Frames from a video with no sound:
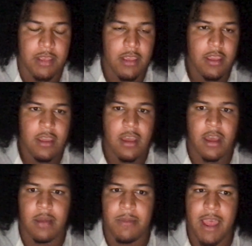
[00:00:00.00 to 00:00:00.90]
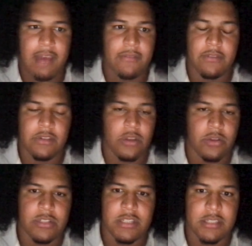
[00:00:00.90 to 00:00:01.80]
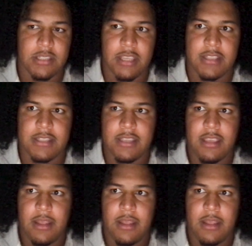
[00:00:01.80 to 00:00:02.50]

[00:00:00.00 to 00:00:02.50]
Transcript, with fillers: Nice. Um, I have, you know, just it's,